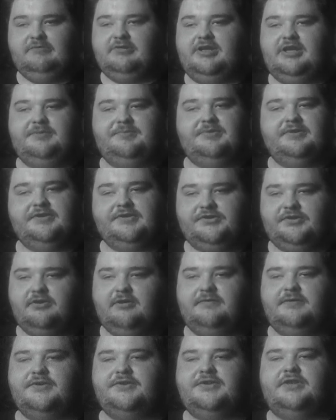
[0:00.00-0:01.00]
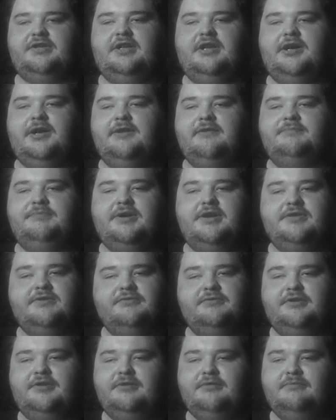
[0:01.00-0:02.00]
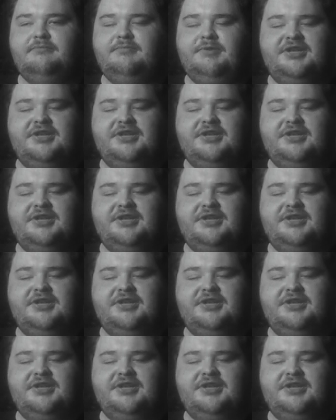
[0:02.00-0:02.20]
keeping the servers alive by doing